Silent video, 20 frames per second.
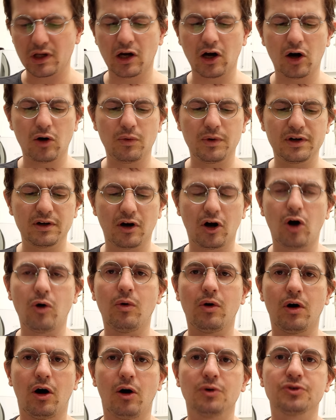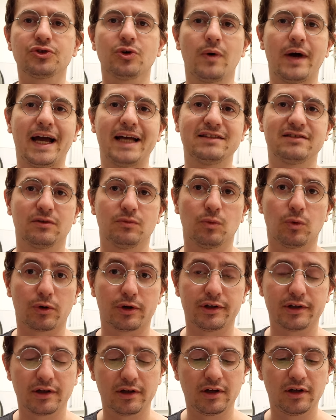Also adds a
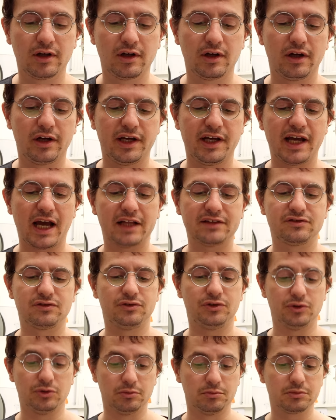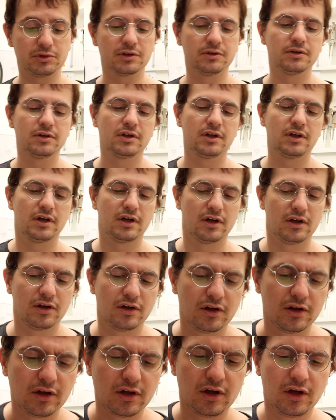word. He adds doomed.
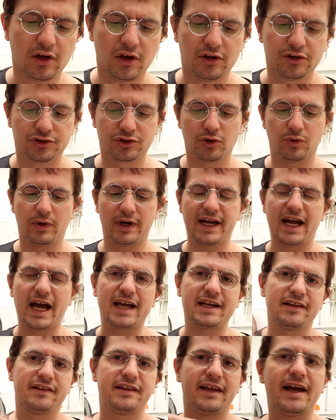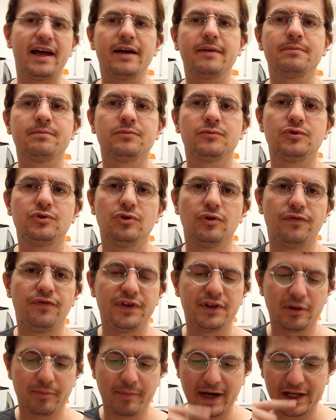So I added that to
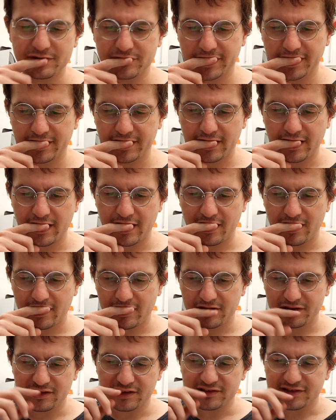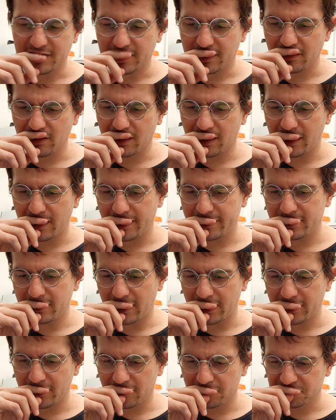fit the metric. And in the second line,
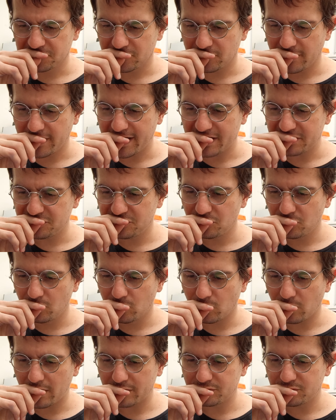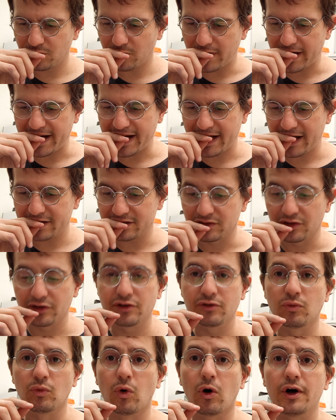I also had to add
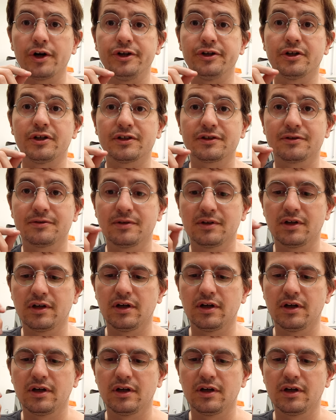the warriors.